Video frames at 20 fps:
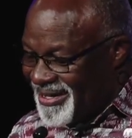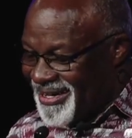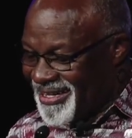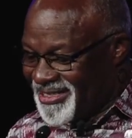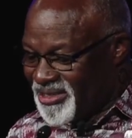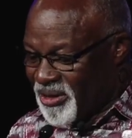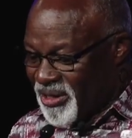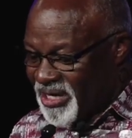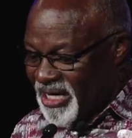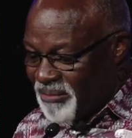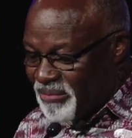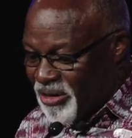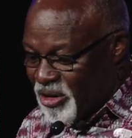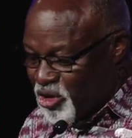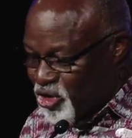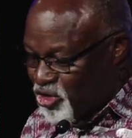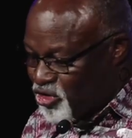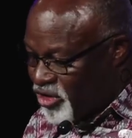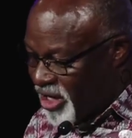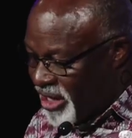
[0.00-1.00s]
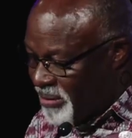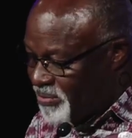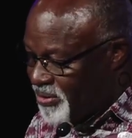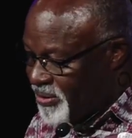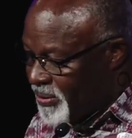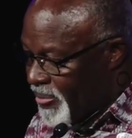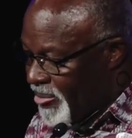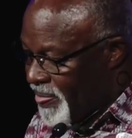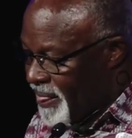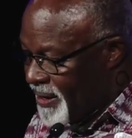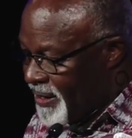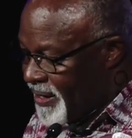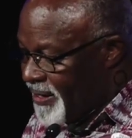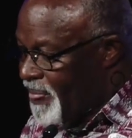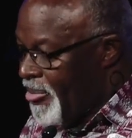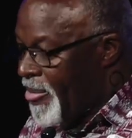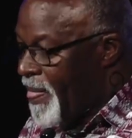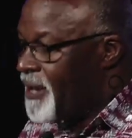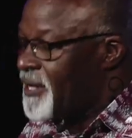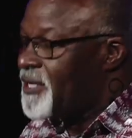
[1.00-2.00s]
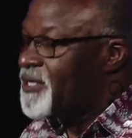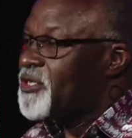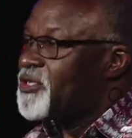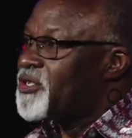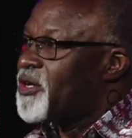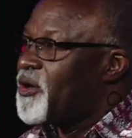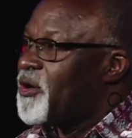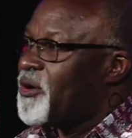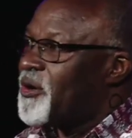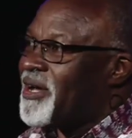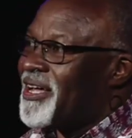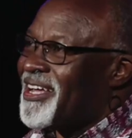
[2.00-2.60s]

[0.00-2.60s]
Talking about Trump. So,